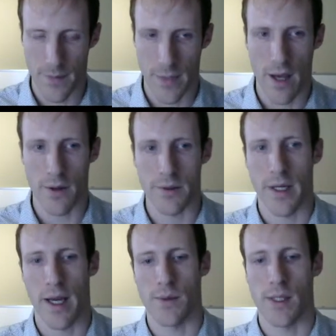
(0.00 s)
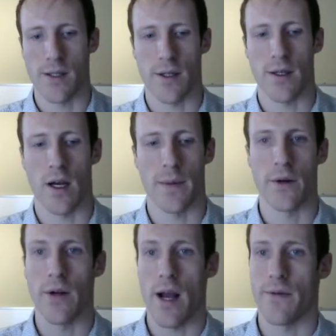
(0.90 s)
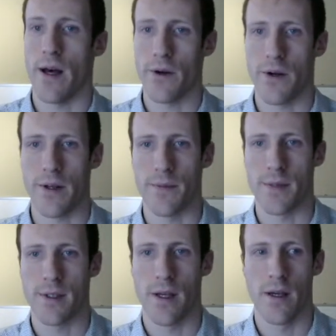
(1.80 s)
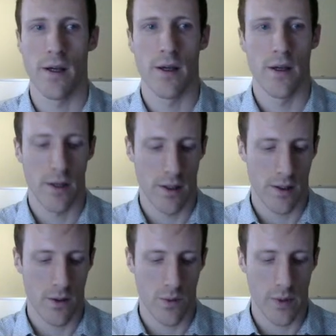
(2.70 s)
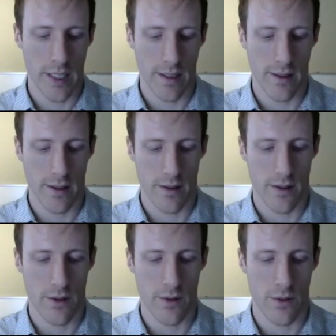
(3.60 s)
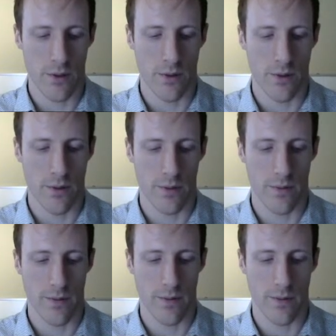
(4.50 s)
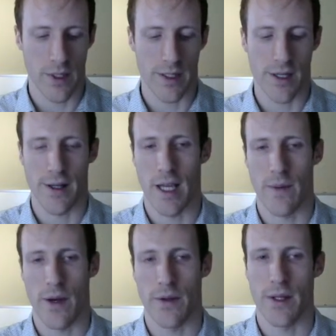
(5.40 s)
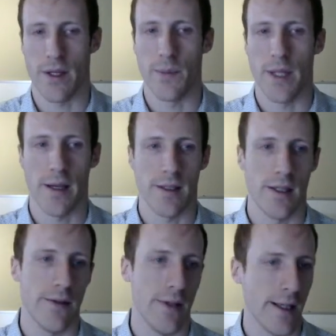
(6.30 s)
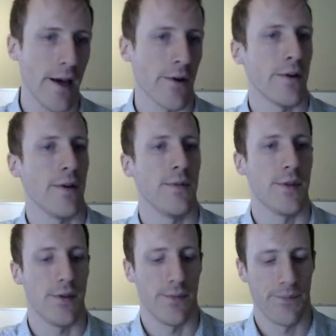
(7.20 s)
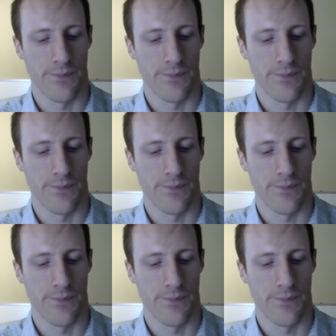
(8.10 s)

Now, as we start to talk about graph algorithms, we're going to start thinking about the complexity of these algorithms.